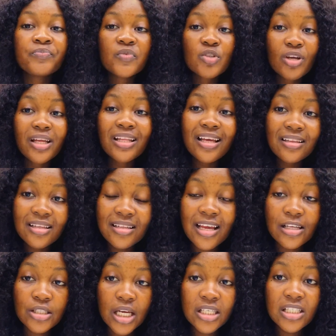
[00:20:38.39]
So another thing
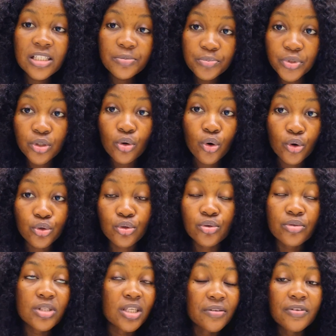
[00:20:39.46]
that should actually be on your
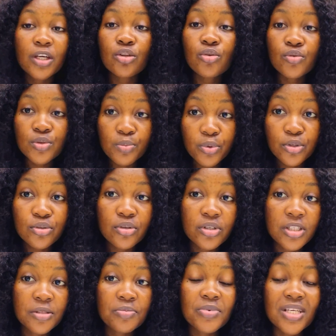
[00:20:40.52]
certificate of
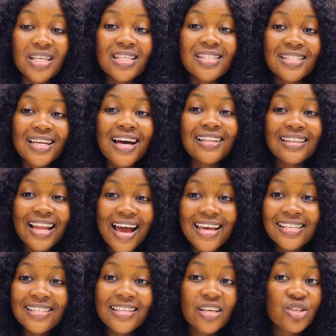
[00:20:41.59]
sponsorship is their
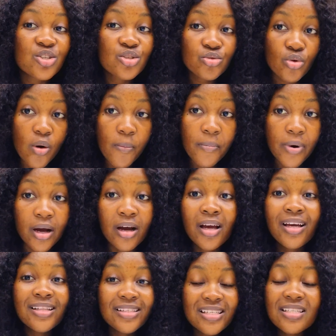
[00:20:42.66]
license number.
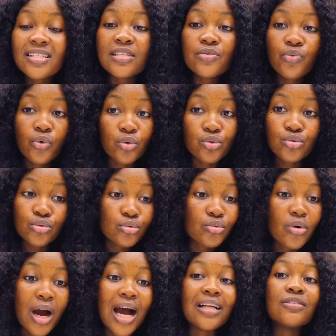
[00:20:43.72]
This is for
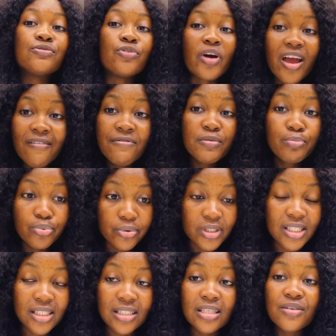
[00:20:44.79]
you and for
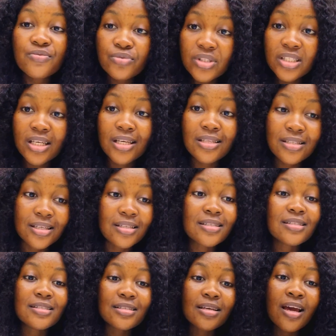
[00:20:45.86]
everybody, even the agents,
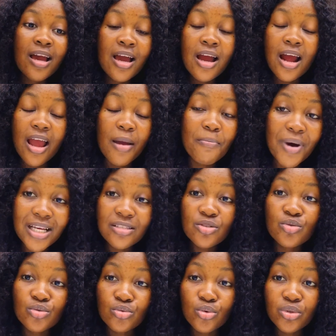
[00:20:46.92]
the embassy,
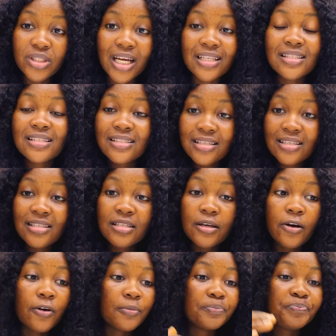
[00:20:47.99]
to know that this
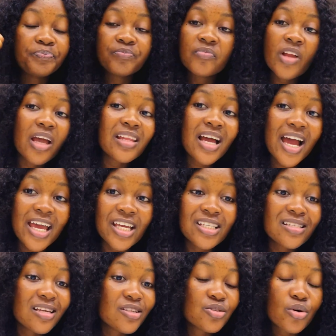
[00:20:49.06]
either
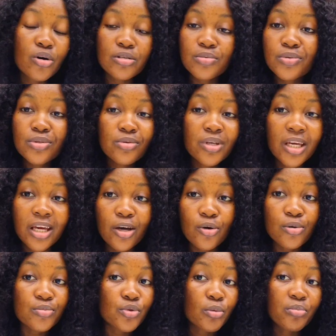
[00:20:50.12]
agent, hospital care
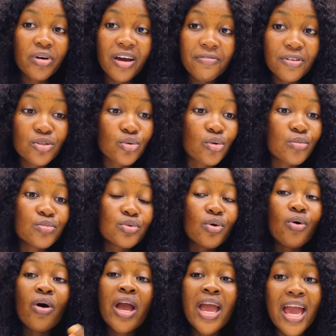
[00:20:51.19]
homes or private homes
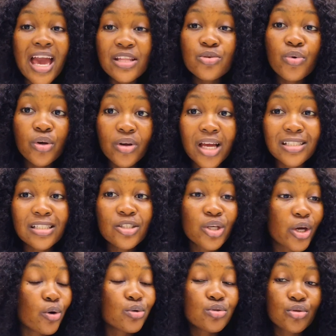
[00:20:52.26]
or anywhere you actually
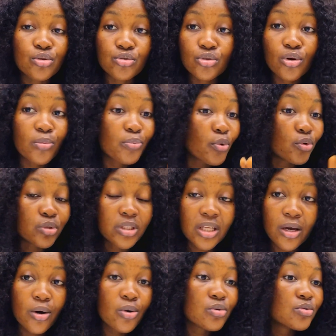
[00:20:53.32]
got your job,
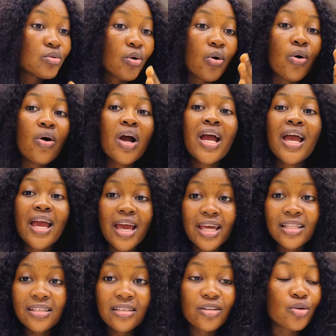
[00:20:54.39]
hotels or
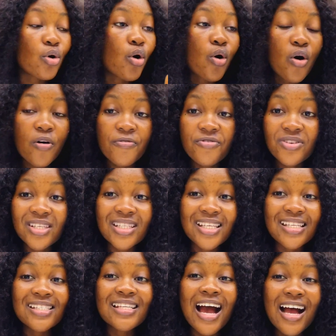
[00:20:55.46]
anything or office,
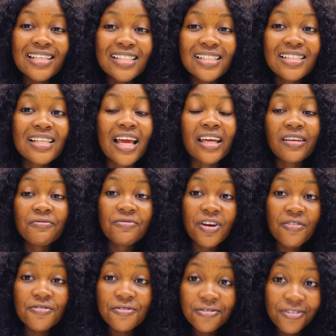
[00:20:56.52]
is actually like
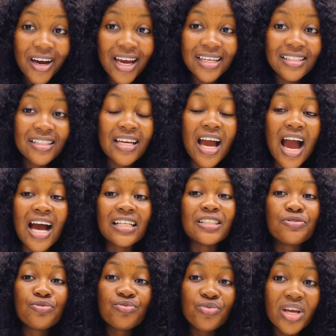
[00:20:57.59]
verified
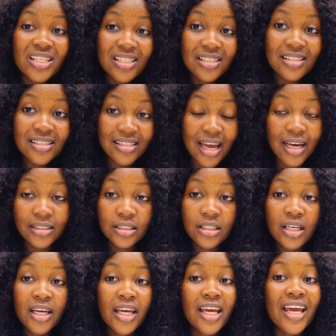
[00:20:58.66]
and registered
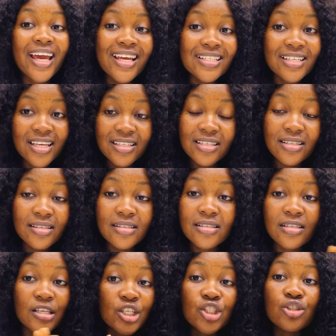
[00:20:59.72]
agencies
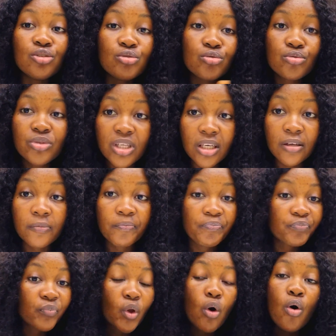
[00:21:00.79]
in the UK
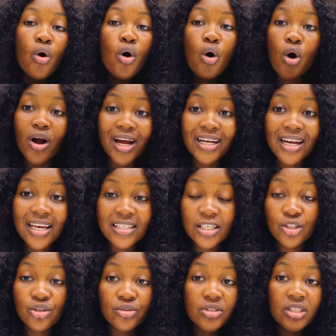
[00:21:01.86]
or
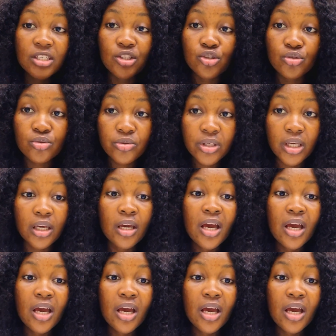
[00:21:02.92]
organizations in the UK.